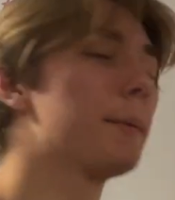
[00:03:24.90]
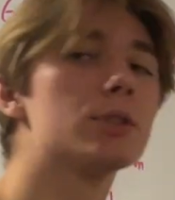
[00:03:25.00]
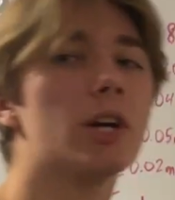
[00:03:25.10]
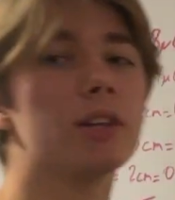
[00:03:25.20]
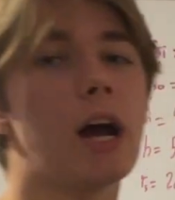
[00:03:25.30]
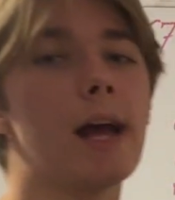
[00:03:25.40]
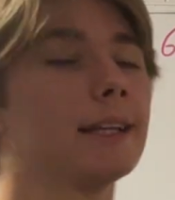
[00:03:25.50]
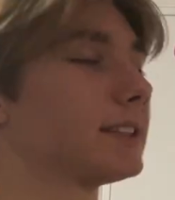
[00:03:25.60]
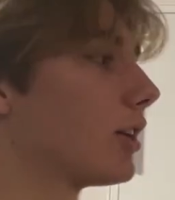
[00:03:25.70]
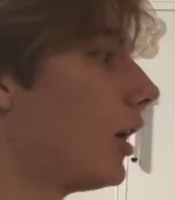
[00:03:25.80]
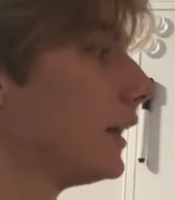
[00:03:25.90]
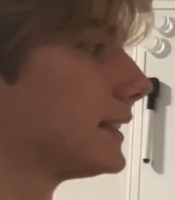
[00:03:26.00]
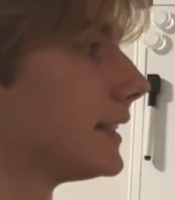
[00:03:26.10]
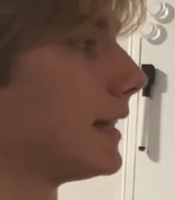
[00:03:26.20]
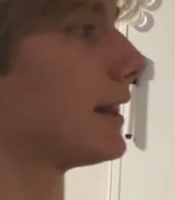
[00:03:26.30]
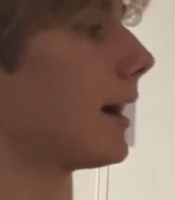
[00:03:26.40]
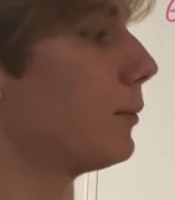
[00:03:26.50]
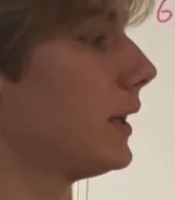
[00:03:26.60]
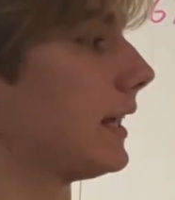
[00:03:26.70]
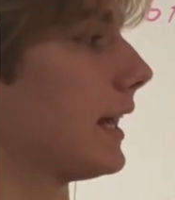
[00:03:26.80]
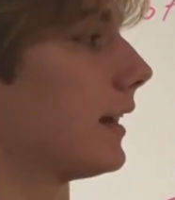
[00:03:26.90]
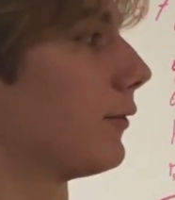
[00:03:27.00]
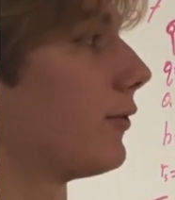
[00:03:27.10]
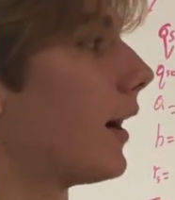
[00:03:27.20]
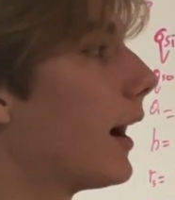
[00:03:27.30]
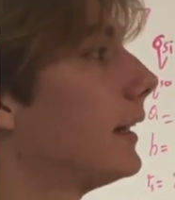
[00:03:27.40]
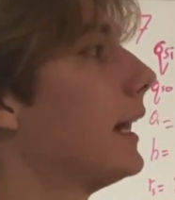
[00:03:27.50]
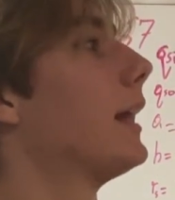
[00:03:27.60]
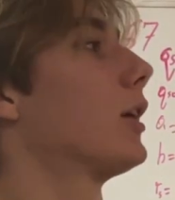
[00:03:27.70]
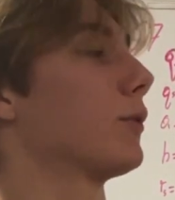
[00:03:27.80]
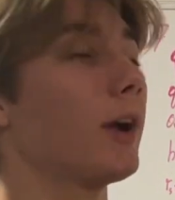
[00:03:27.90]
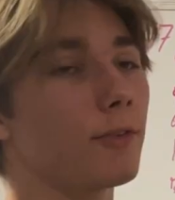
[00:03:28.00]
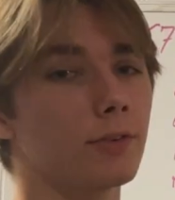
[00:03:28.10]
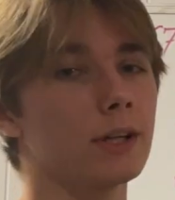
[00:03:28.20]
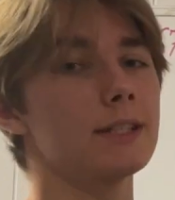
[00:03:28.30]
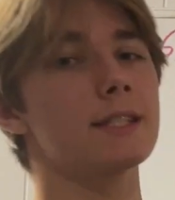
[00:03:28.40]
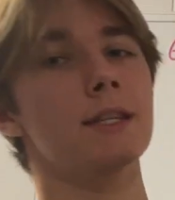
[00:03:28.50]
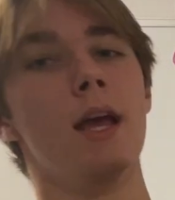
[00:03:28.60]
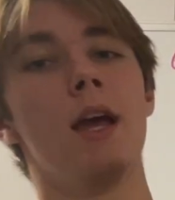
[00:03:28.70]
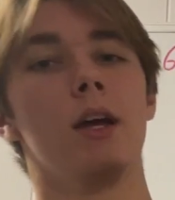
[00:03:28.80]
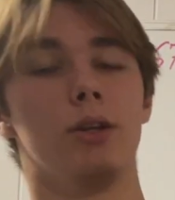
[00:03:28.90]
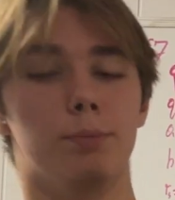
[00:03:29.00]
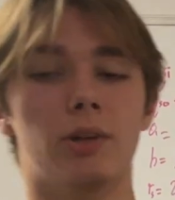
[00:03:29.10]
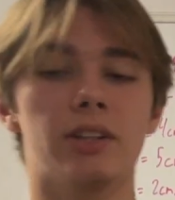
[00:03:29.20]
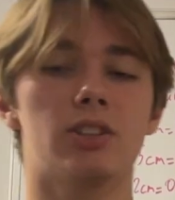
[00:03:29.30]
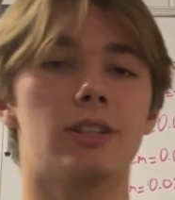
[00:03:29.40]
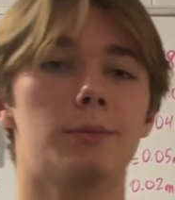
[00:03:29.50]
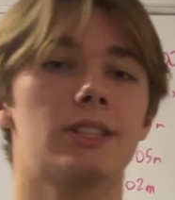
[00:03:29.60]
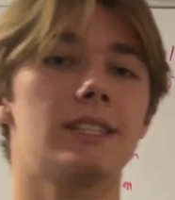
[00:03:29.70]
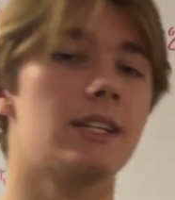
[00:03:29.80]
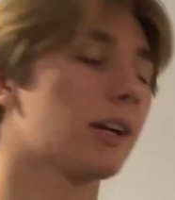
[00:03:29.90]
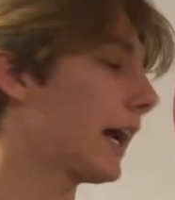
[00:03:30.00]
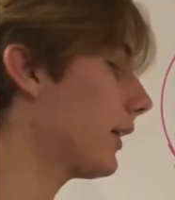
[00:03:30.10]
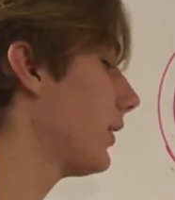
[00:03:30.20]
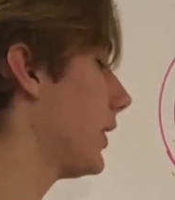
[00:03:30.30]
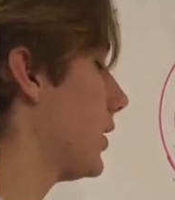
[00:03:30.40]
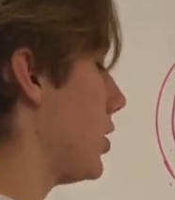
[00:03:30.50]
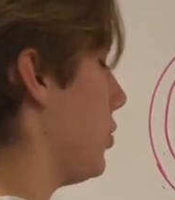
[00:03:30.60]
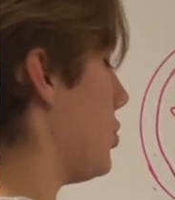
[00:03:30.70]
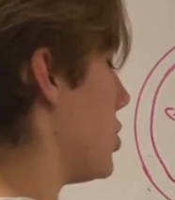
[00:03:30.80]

Epsilon naught is a constant that we can find in our reference. You plug those numbers into your calculator, you